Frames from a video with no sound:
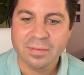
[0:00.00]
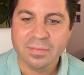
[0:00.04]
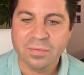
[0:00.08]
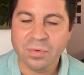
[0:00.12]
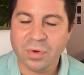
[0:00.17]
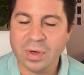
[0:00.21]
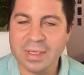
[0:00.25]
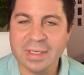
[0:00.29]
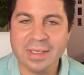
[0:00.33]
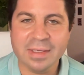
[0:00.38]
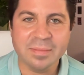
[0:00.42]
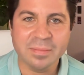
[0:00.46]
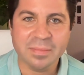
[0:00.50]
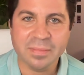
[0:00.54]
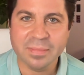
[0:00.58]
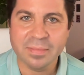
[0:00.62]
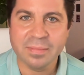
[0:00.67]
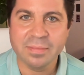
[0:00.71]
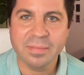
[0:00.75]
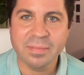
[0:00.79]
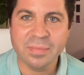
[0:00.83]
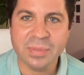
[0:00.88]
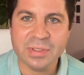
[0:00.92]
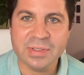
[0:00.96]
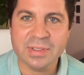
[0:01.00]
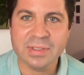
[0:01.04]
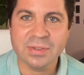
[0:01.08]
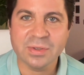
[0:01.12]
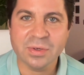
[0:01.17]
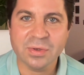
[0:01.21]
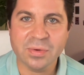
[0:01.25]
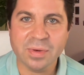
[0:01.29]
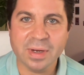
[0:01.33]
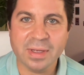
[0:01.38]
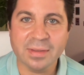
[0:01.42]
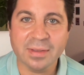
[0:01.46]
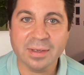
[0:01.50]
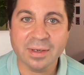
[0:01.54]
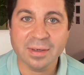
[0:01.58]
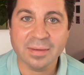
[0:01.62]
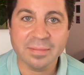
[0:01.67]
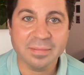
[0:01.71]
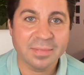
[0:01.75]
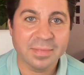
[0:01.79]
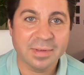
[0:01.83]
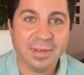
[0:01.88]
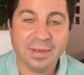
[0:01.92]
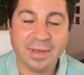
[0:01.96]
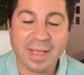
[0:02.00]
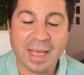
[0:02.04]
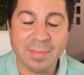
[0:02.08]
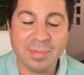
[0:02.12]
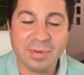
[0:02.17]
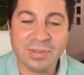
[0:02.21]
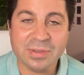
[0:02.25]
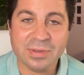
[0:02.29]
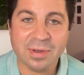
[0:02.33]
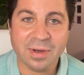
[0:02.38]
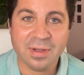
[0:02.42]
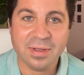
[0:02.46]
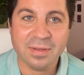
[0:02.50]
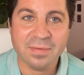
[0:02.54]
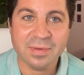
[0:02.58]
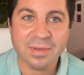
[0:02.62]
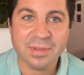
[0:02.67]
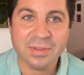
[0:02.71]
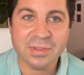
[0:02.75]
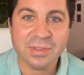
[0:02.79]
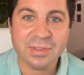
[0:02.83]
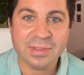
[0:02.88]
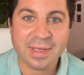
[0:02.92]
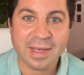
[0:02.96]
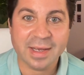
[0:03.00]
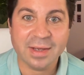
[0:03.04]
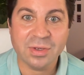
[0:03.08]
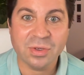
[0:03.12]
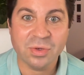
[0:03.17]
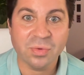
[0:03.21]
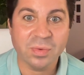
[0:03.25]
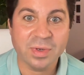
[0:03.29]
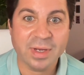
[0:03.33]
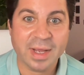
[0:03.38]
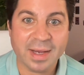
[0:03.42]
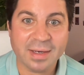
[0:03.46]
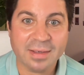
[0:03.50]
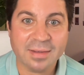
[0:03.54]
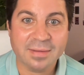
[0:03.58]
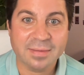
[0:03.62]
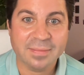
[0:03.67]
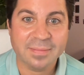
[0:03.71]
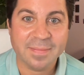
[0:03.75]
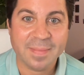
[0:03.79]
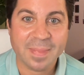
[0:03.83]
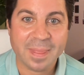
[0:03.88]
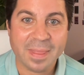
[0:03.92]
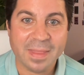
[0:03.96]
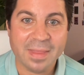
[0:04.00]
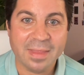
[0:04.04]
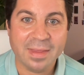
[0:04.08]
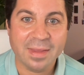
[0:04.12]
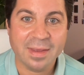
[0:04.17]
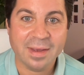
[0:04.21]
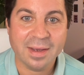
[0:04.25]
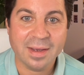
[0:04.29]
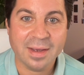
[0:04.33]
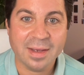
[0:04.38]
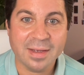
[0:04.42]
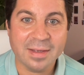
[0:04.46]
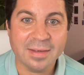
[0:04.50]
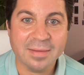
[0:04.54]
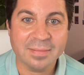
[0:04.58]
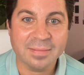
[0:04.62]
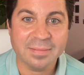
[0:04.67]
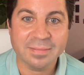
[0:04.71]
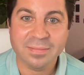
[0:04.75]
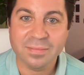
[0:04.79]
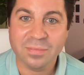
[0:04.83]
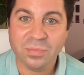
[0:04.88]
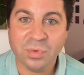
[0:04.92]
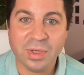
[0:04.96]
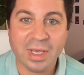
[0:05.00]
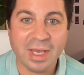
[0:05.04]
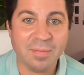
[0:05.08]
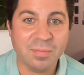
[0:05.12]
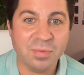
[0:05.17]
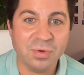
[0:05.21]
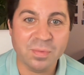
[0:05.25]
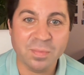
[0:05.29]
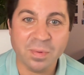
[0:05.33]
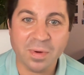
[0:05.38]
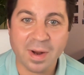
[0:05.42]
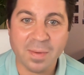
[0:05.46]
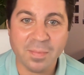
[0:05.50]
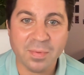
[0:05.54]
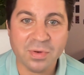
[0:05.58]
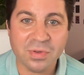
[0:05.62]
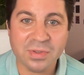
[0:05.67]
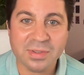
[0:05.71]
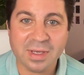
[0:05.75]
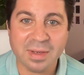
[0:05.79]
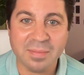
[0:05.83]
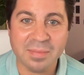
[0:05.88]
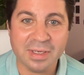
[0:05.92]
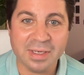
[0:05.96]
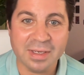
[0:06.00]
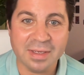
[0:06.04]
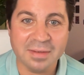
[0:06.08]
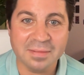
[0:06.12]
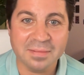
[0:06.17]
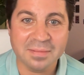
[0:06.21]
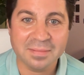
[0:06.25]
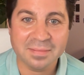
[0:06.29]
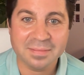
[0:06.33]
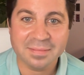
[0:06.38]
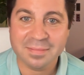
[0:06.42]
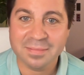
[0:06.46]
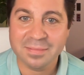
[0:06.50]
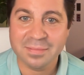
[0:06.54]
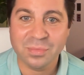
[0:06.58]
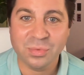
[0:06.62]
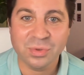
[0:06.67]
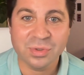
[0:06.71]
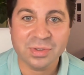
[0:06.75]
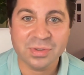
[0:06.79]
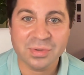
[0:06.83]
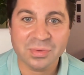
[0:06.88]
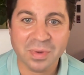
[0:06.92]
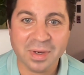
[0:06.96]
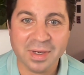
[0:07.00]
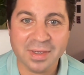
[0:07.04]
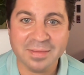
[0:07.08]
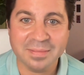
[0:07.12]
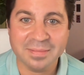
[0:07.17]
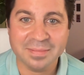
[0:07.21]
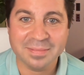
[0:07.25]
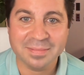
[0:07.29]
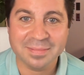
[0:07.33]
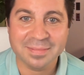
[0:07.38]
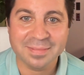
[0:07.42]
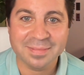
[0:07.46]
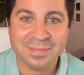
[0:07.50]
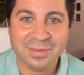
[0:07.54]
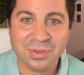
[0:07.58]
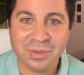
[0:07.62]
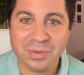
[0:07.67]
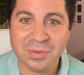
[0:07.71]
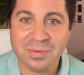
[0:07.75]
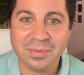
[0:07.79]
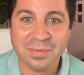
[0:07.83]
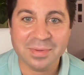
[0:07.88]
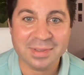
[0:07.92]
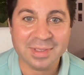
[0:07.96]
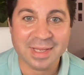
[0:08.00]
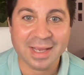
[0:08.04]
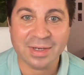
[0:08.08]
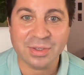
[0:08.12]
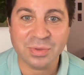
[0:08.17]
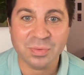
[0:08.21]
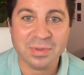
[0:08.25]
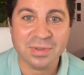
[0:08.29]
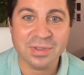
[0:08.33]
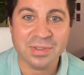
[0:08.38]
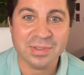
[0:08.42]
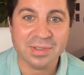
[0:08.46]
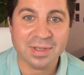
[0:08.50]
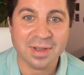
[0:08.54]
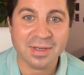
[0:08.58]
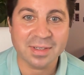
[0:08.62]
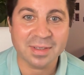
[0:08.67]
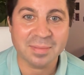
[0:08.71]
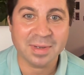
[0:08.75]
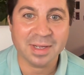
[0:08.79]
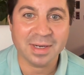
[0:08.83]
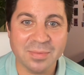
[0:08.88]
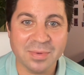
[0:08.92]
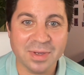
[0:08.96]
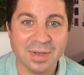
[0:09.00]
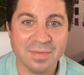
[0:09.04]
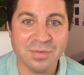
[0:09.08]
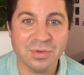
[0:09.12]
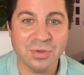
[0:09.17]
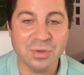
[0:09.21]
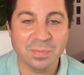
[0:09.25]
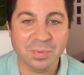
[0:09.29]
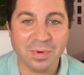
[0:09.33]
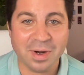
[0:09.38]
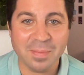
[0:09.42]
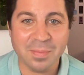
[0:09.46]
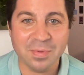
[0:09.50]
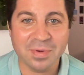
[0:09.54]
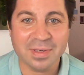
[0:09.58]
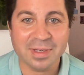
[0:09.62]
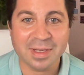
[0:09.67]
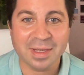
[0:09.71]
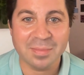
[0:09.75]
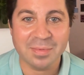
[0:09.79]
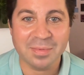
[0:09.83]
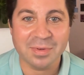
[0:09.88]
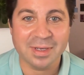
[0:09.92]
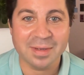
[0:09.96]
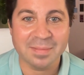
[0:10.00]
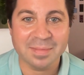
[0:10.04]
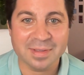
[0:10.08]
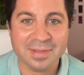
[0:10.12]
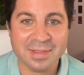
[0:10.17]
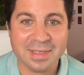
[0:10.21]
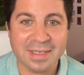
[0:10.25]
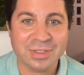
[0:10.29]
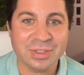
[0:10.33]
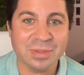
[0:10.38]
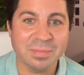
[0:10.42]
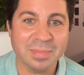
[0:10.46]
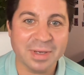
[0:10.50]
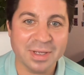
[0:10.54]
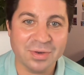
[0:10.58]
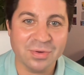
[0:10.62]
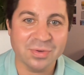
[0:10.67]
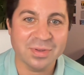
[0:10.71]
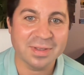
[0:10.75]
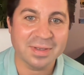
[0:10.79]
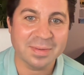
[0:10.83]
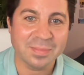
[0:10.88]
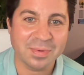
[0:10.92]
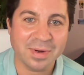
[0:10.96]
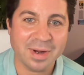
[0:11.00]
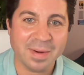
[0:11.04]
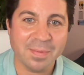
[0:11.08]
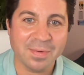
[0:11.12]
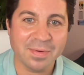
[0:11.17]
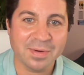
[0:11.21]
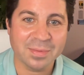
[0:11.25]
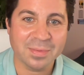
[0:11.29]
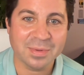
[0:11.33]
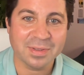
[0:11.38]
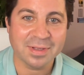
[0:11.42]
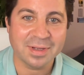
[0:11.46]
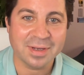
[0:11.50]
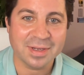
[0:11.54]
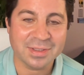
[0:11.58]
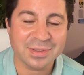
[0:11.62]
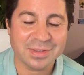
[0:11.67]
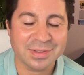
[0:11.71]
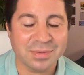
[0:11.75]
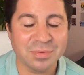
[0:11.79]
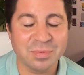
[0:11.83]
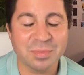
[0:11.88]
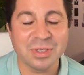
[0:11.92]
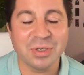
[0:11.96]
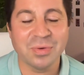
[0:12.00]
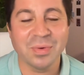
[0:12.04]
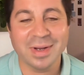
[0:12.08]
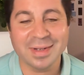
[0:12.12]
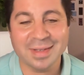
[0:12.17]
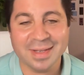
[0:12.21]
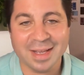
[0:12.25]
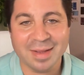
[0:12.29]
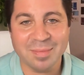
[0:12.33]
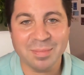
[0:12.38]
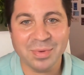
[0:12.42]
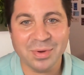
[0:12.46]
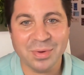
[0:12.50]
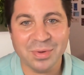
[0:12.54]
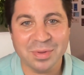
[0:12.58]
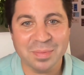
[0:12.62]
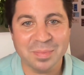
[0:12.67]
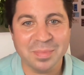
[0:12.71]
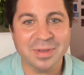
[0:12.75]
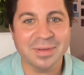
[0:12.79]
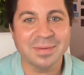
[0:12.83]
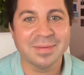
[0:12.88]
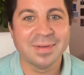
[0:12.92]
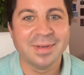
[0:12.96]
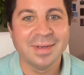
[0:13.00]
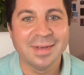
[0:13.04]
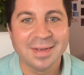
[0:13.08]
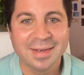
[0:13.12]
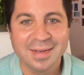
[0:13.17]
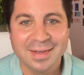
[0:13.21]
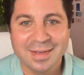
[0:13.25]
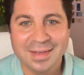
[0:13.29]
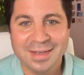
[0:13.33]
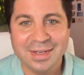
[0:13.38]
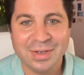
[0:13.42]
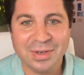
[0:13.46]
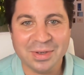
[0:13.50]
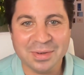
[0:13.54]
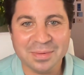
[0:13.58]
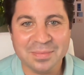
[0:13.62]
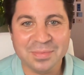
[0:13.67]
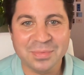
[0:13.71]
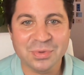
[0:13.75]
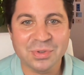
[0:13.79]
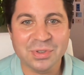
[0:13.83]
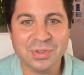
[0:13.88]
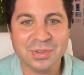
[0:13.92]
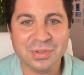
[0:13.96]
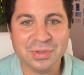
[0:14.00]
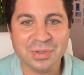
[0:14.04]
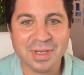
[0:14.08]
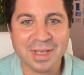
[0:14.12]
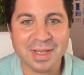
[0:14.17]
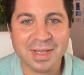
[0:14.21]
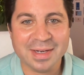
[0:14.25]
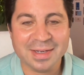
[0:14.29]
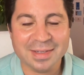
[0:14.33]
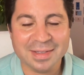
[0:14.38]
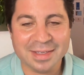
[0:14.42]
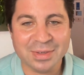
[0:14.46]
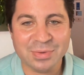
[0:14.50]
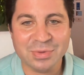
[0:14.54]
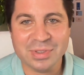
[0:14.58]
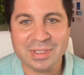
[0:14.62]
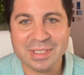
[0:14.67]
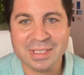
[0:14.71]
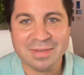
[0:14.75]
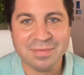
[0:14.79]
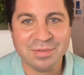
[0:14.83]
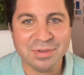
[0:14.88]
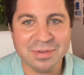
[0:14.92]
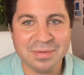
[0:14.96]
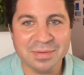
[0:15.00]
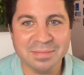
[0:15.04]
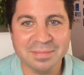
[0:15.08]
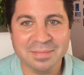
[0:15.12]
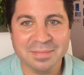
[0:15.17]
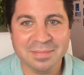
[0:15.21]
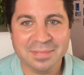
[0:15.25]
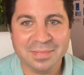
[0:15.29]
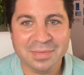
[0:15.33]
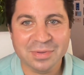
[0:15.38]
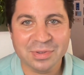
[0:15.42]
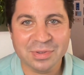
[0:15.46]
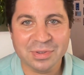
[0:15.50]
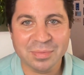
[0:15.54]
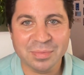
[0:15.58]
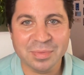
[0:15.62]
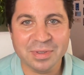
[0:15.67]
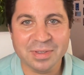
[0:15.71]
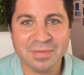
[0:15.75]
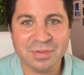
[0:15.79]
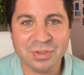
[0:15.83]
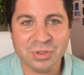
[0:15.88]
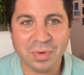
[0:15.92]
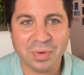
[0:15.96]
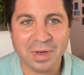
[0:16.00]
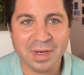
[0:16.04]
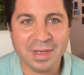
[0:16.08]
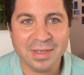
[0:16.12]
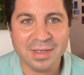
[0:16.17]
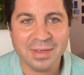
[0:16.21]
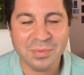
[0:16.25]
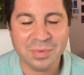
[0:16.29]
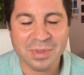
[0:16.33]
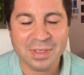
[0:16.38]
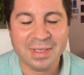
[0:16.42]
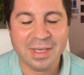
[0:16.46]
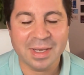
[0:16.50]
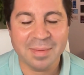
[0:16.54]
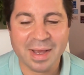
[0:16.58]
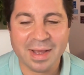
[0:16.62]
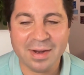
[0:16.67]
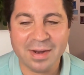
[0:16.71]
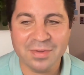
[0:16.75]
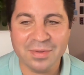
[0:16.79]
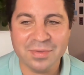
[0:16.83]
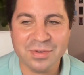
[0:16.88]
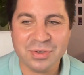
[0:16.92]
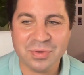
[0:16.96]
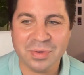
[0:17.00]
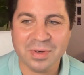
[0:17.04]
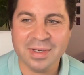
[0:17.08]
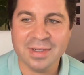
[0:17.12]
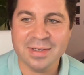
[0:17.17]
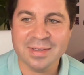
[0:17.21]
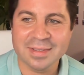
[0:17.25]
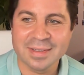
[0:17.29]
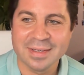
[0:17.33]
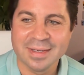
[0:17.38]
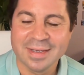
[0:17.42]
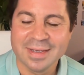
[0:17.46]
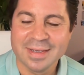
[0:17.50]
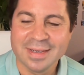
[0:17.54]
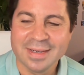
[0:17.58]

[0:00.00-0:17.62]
for any business owner out there, it happens to all of us. It's how you react. And we have new properties coming in, which is great. So it's actually, we just talked it. We have a new property coming up that's actually better than the property we lost. It would be great to have both, but we'll just look at it like it was a little bit of a trade, and we came out on the trade.